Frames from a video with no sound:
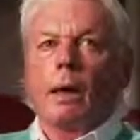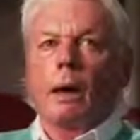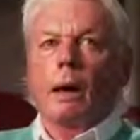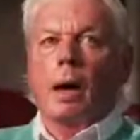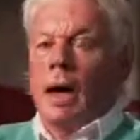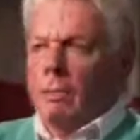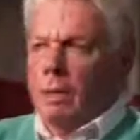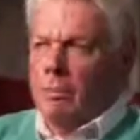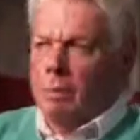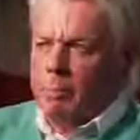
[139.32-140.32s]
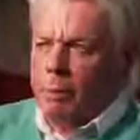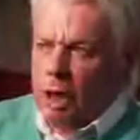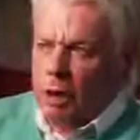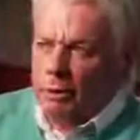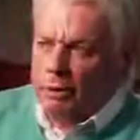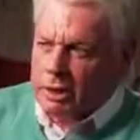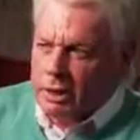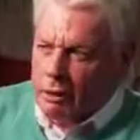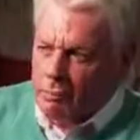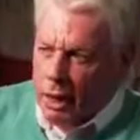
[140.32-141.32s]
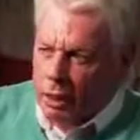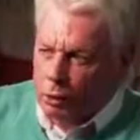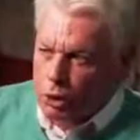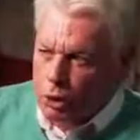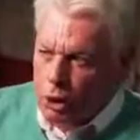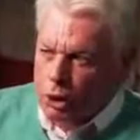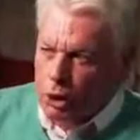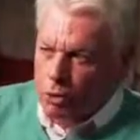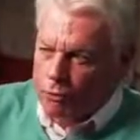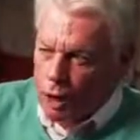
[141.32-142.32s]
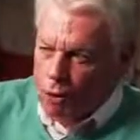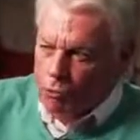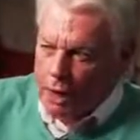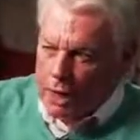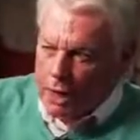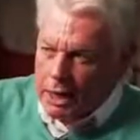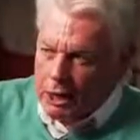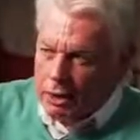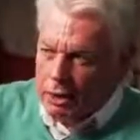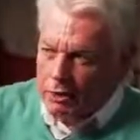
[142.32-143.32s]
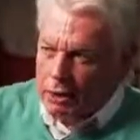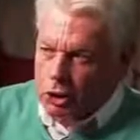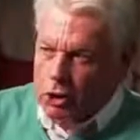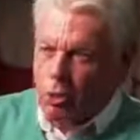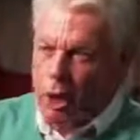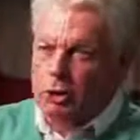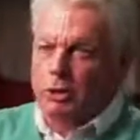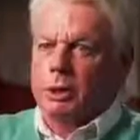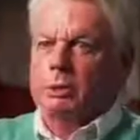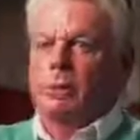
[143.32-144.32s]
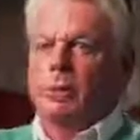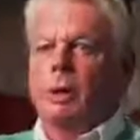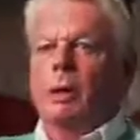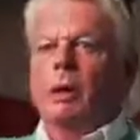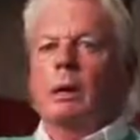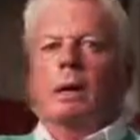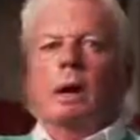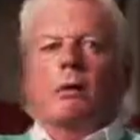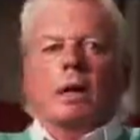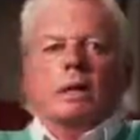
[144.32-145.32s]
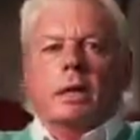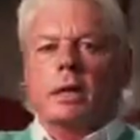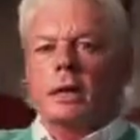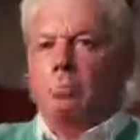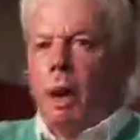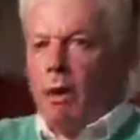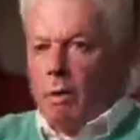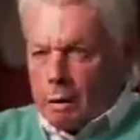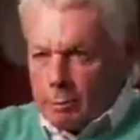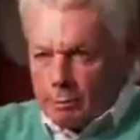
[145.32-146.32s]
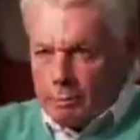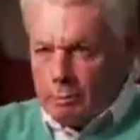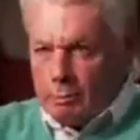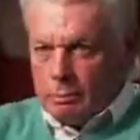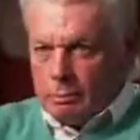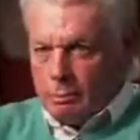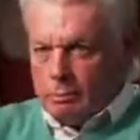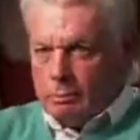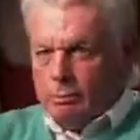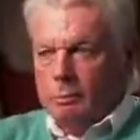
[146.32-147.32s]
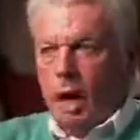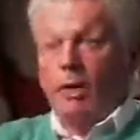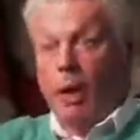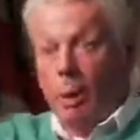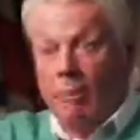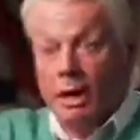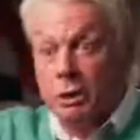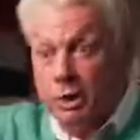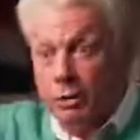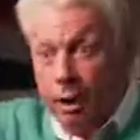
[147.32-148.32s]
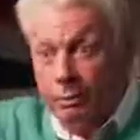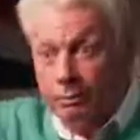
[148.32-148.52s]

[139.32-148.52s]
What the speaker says: And how many people know that the same Michael Chertoff released the 200 arrested in the spy ring? And they went back to Israel.